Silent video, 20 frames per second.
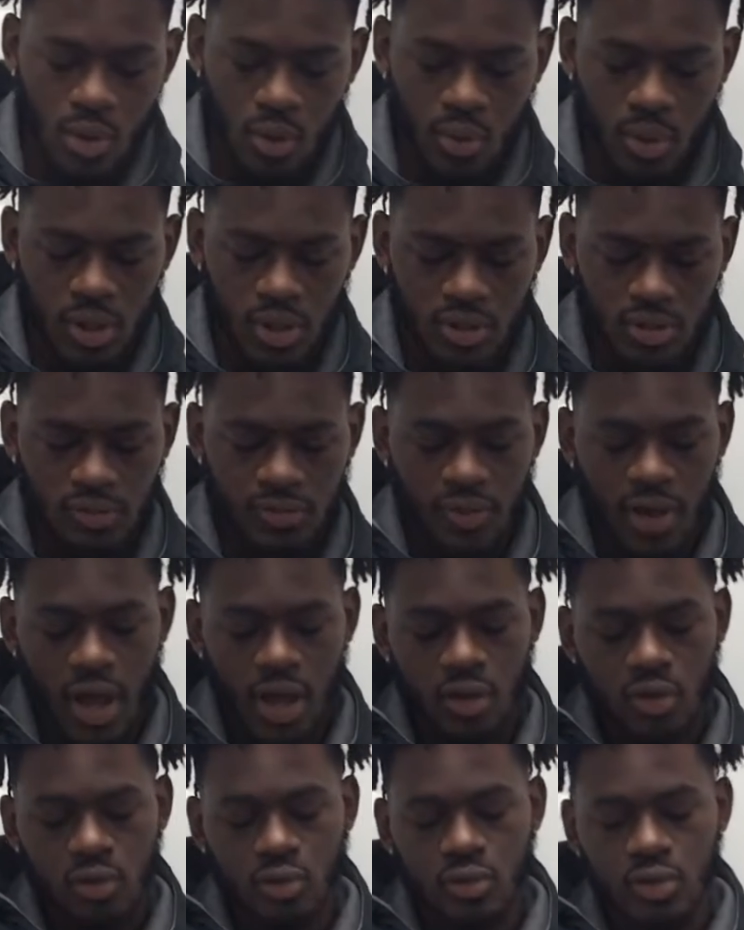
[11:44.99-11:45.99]
What are the
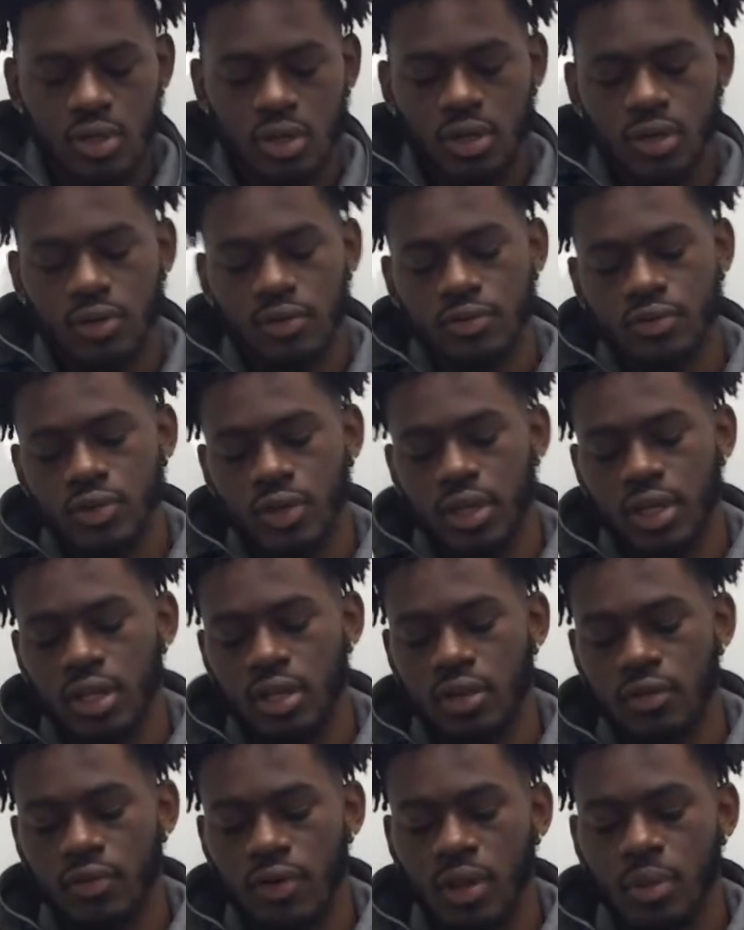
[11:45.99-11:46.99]
values of training
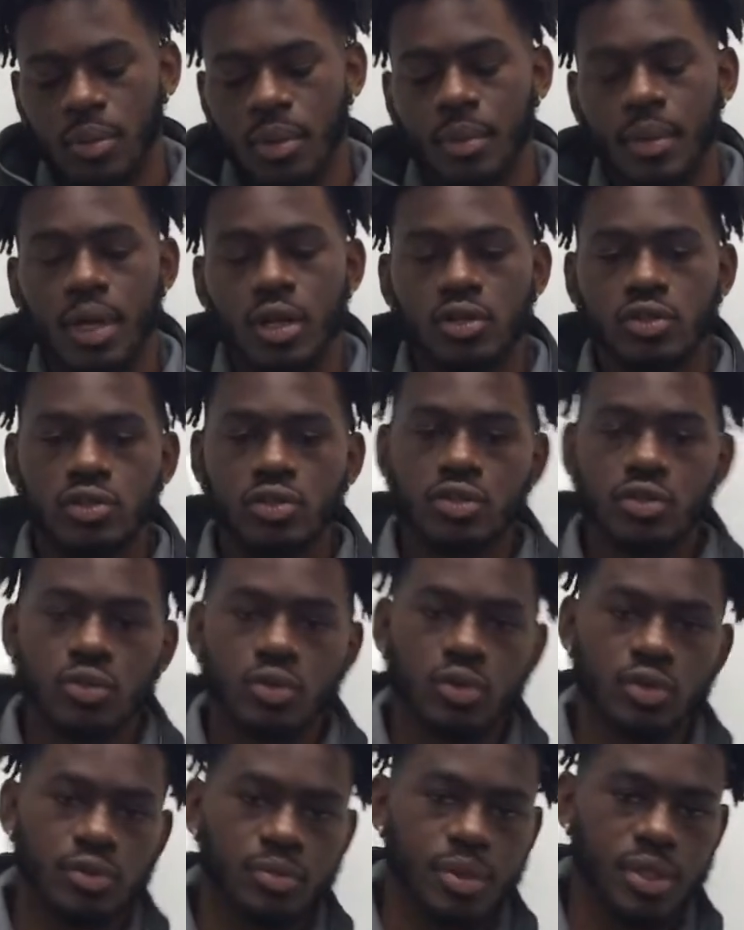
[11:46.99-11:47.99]
and development managers
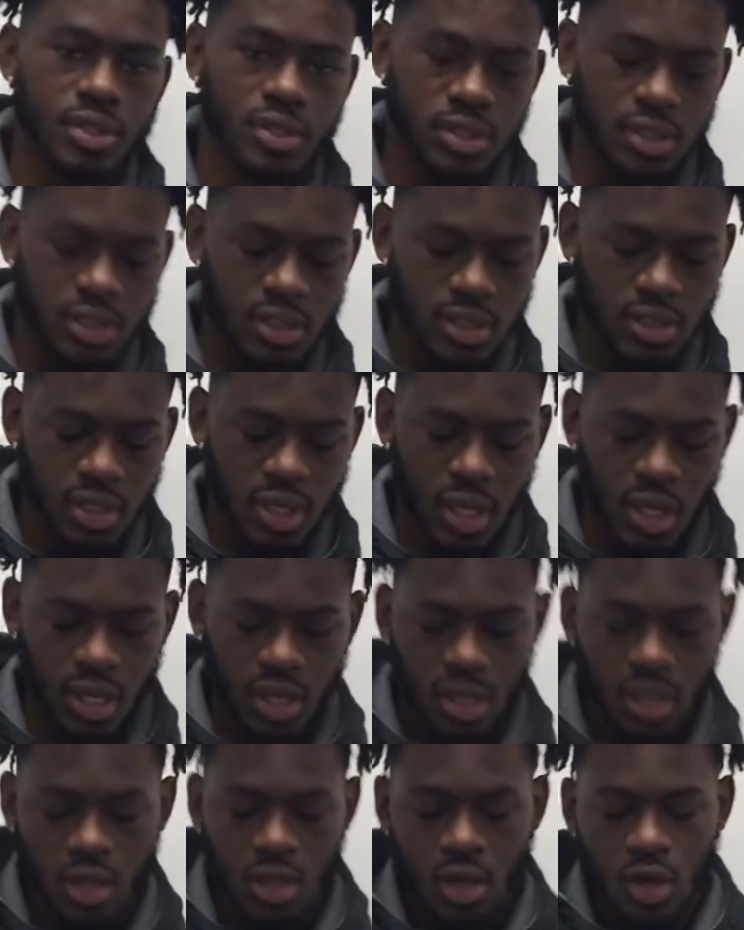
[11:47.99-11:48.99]
towards businesses,
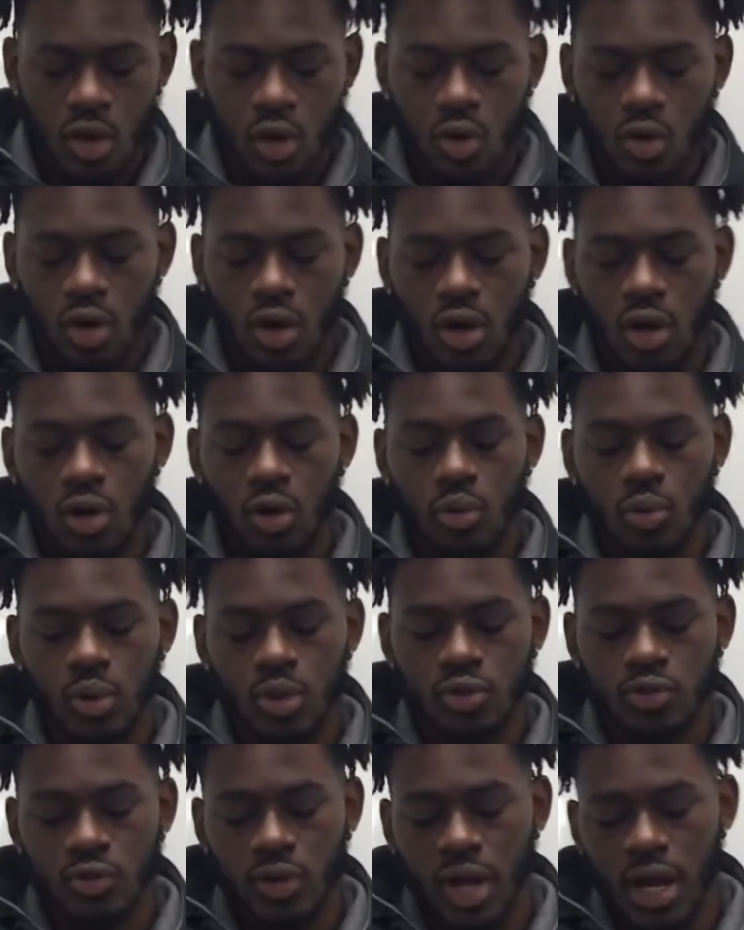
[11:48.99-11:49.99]
and
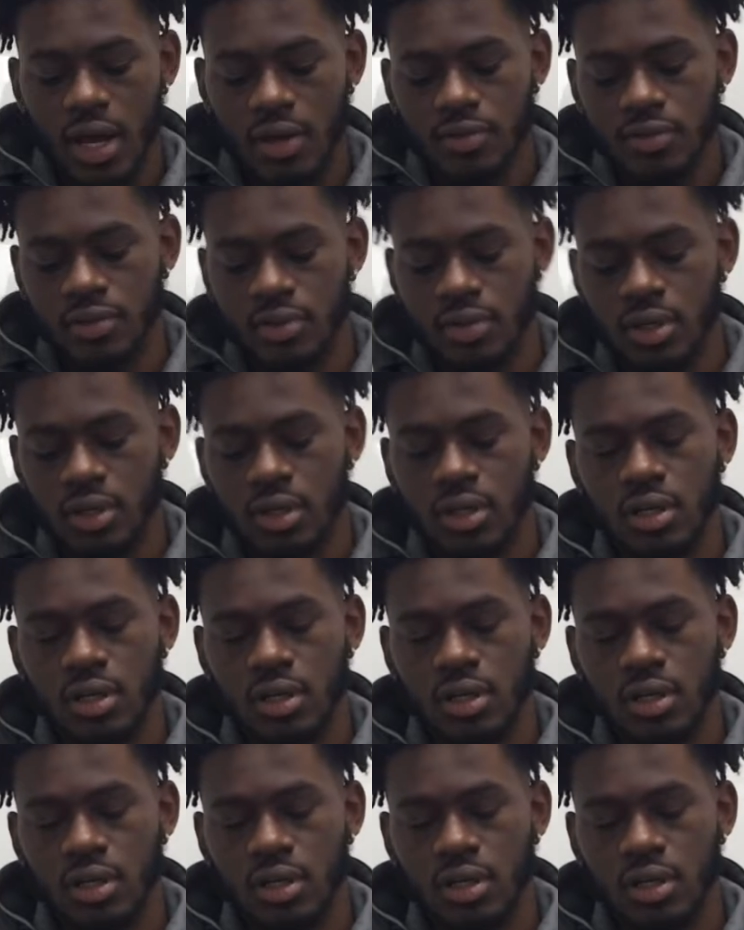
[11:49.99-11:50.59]
what drivers